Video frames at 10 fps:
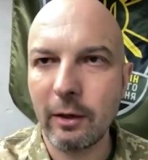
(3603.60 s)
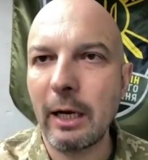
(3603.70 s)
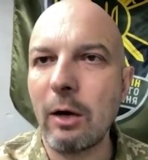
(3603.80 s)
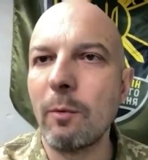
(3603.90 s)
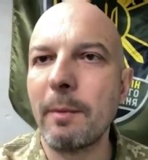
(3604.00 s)

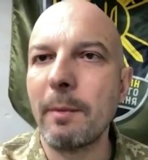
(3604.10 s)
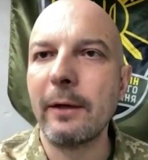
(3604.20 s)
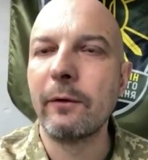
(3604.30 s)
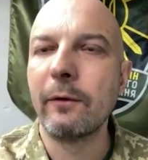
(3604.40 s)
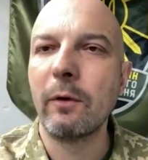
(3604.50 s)

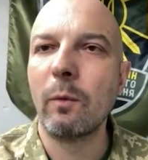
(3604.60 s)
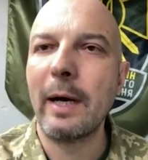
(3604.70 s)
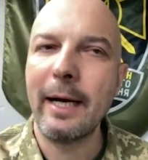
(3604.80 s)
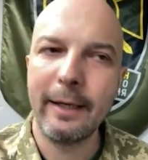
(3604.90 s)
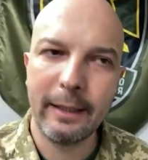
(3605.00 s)
government
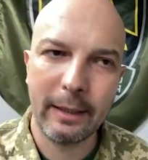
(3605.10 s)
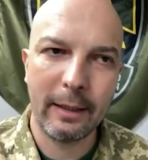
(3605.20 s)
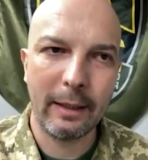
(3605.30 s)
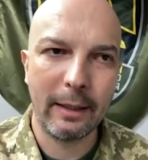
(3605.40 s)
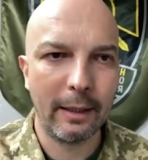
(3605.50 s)
why
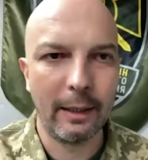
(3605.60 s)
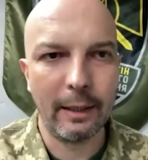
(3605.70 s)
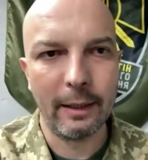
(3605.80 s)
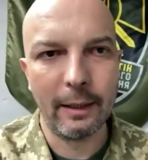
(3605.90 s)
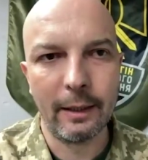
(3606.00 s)

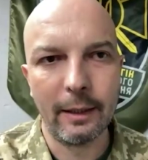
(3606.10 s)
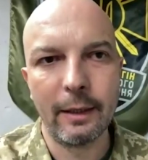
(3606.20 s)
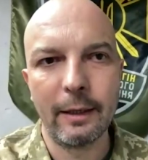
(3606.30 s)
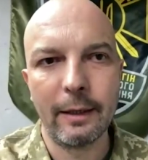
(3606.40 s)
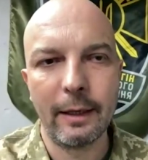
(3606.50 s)

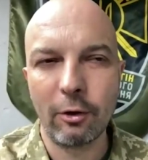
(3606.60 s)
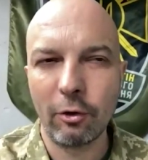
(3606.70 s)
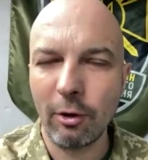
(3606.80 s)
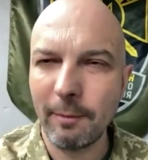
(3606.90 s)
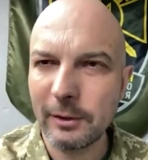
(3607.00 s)
uh,
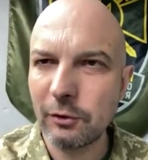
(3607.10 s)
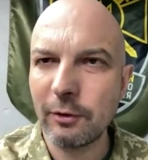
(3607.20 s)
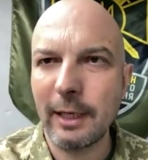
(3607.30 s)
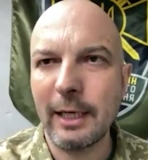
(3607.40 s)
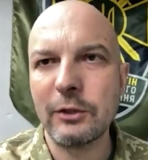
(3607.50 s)
economic
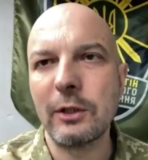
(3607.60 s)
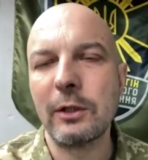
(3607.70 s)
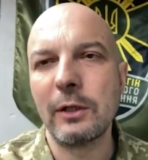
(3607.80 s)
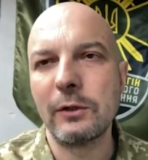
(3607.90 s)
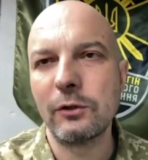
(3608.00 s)

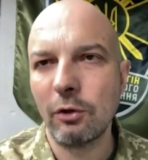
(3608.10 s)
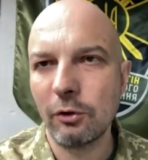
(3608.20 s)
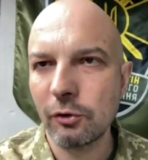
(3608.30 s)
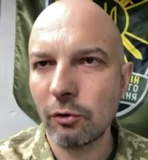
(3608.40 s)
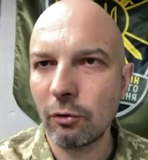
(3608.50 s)
situation is
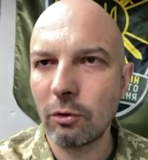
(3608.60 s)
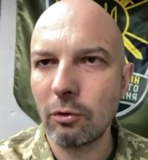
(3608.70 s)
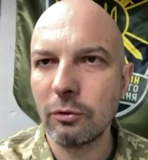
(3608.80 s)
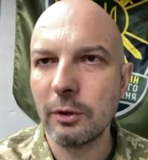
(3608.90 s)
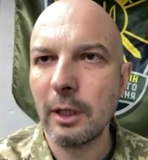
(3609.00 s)
not so
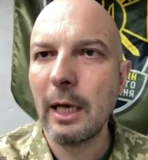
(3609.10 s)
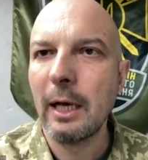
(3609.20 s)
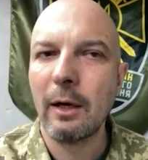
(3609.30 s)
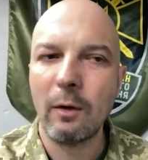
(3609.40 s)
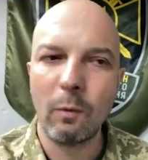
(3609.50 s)
good,
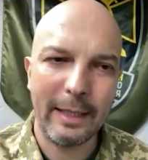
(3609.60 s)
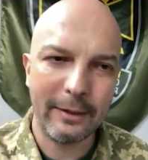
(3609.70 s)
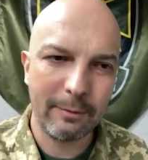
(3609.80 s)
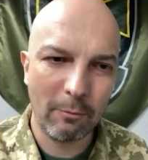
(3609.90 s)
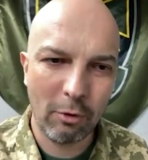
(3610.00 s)
why
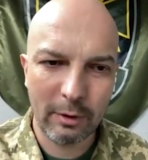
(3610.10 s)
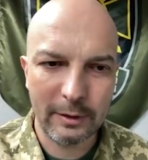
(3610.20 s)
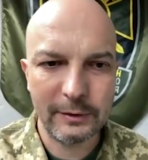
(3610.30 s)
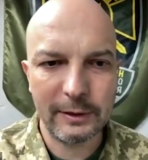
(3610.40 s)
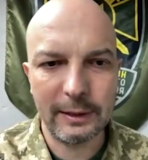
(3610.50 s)

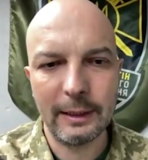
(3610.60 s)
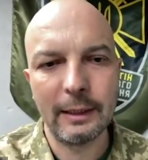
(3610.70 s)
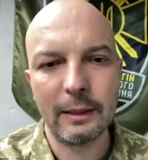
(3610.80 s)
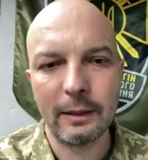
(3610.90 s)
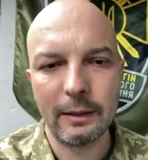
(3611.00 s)

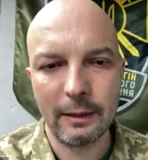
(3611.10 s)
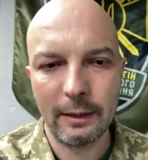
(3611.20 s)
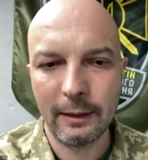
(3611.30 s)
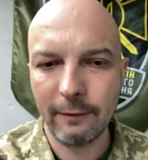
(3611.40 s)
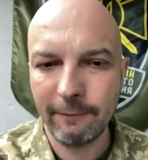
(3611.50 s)
democracy, uh,
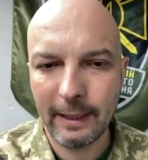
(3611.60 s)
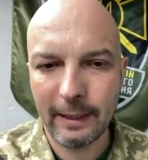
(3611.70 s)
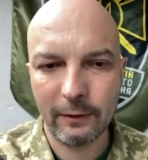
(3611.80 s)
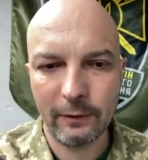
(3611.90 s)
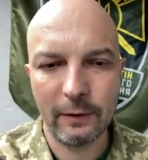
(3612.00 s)
in
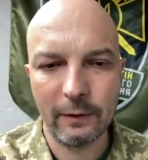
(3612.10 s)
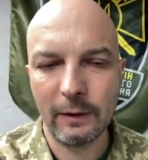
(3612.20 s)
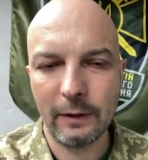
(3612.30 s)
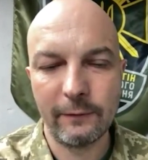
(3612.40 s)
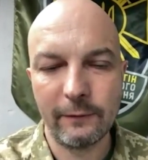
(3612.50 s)
fact,
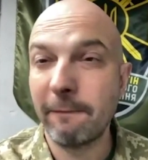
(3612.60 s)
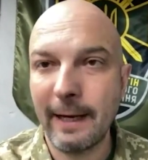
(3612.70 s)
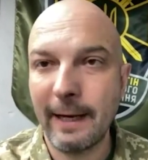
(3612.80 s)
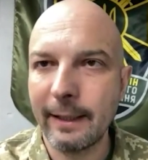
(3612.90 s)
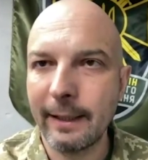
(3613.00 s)
is a
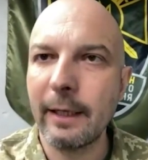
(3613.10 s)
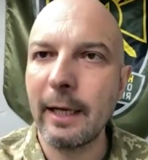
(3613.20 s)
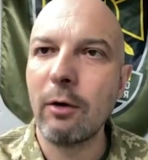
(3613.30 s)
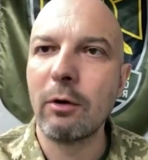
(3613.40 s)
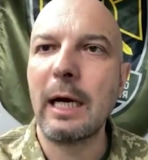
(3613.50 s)
fake in
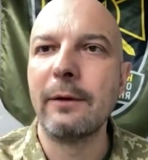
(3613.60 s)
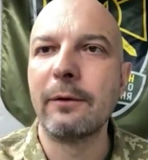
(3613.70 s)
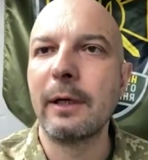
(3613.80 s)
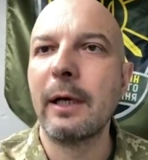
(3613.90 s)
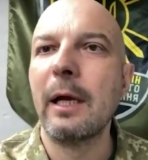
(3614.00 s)
our
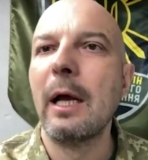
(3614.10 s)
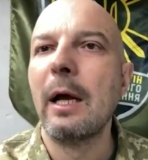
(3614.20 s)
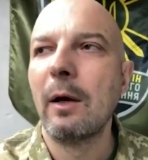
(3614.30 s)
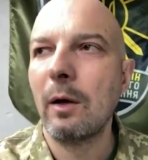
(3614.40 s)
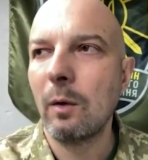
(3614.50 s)
country,
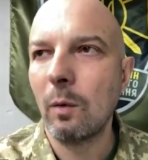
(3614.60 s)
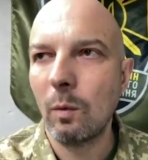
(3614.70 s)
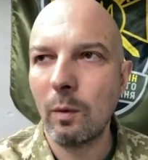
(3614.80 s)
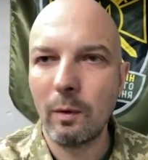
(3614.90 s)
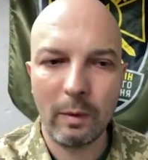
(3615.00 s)
uh,
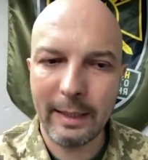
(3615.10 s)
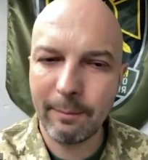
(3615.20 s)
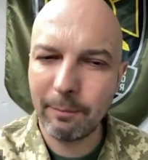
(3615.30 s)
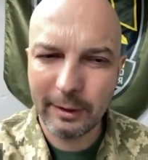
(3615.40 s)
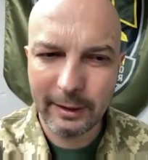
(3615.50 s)
why
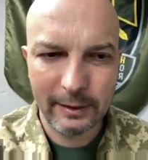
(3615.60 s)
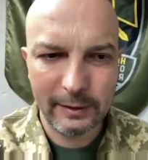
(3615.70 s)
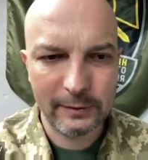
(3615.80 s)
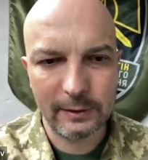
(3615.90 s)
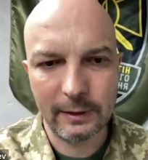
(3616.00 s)

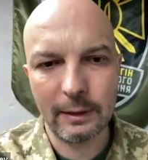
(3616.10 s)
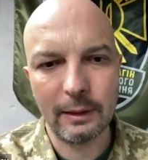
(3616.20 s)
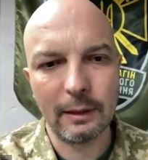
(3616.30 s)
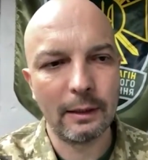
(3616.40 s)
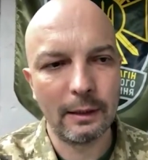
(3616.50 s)
police
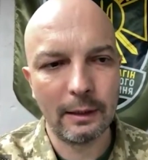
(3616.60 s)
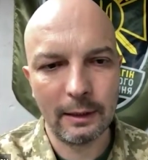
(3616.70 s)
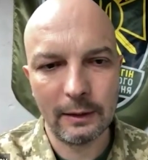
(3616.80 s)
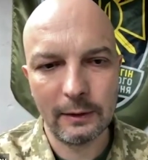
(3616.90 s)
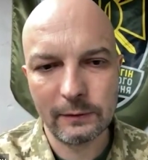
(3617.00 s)

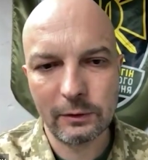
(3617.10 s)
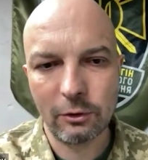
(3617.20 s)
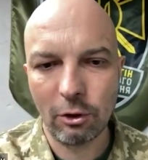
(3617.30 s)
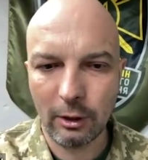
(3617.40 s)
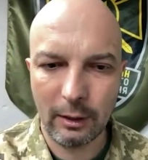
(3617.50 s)
is
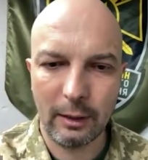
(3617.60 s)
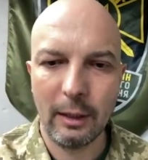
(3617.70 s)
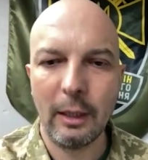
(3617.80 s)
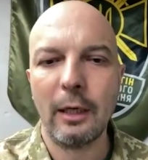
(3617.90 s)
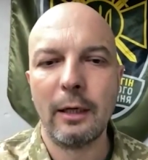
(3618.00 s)
not a
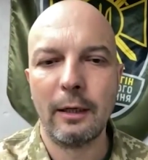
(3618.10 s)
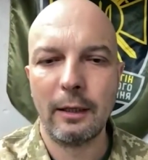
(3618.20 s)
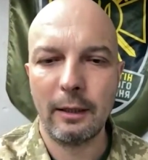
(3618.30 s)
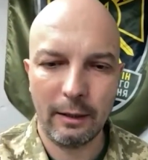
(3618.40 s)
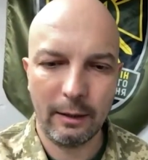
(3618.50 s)

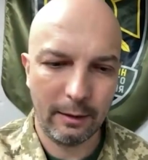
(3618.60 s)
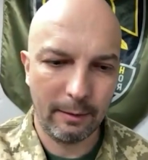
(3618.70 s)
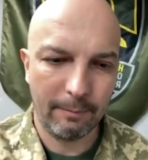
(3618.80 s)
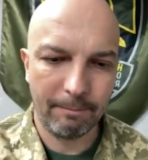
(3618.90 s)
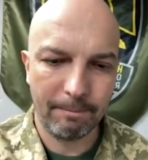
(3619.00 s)

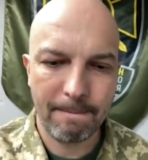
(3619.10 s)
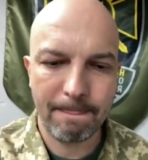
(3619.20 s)
um,